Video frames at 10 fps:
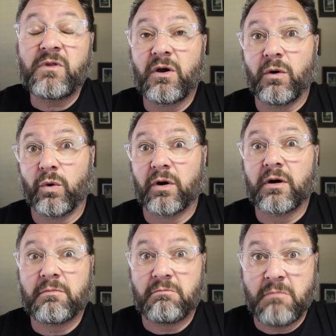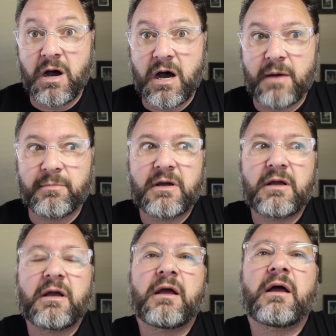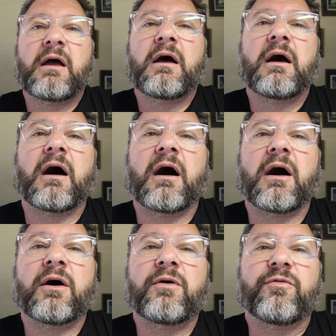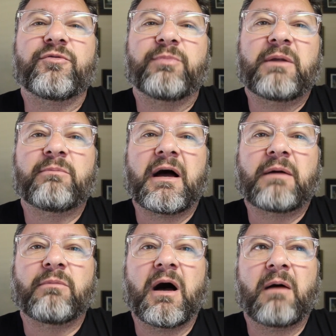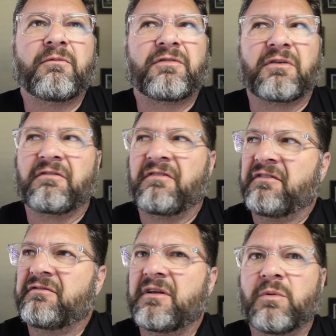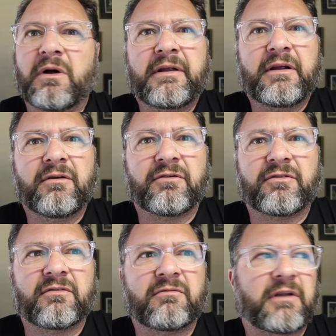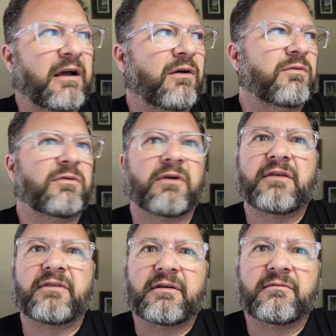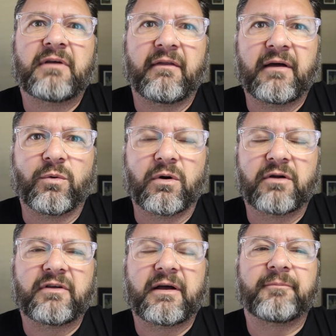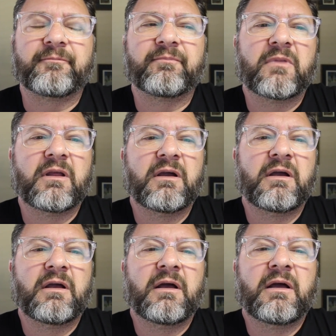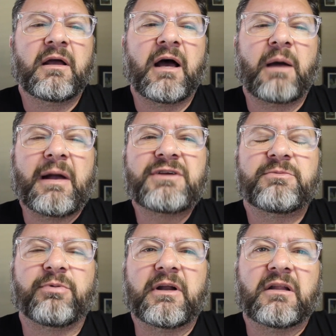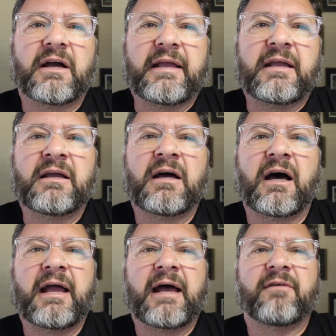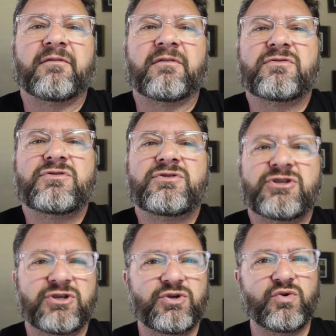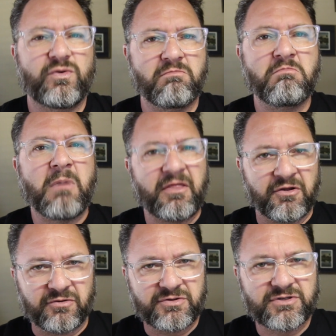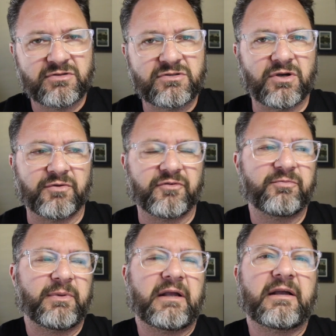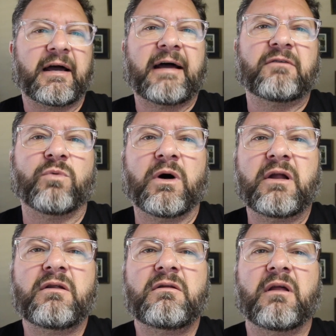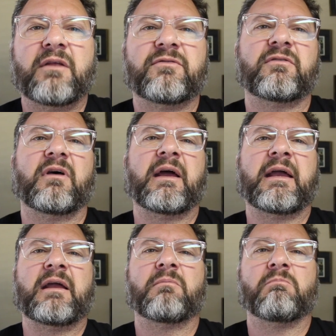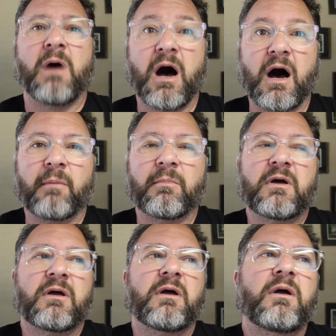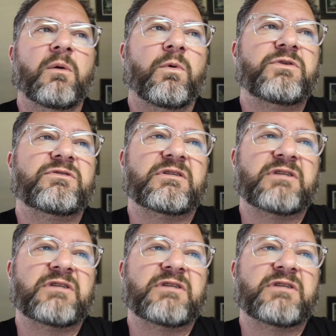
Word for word: or mom, uh, who has been my mom for fifty-one years now. Crazy how that works out. I'm actually pretty lucky. I have two mothers, so to speak. I have one that's a mom, which is a